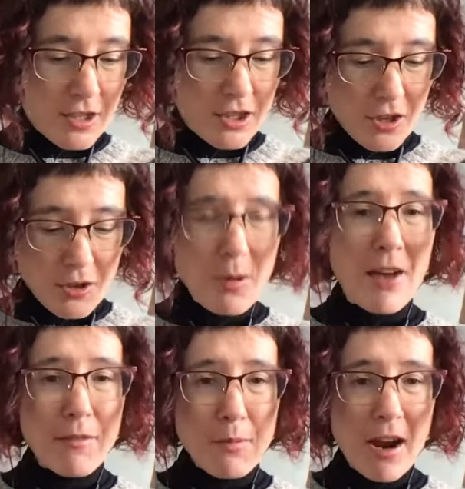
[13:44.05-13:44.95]
do you
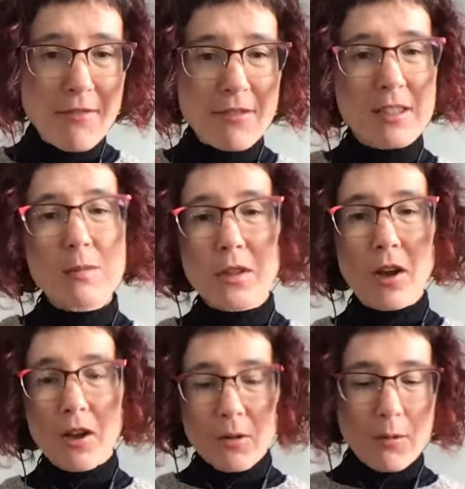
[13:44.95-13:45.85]
have a preference with
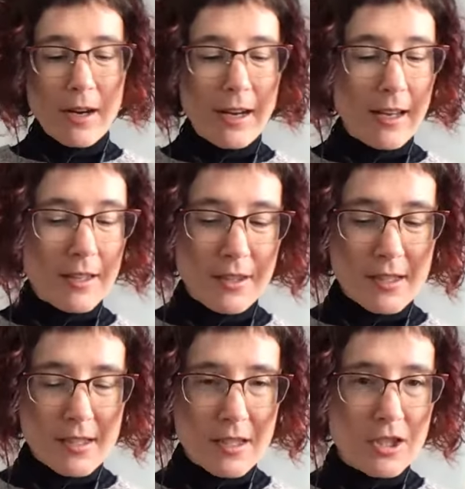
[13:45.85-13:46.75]
color work like this?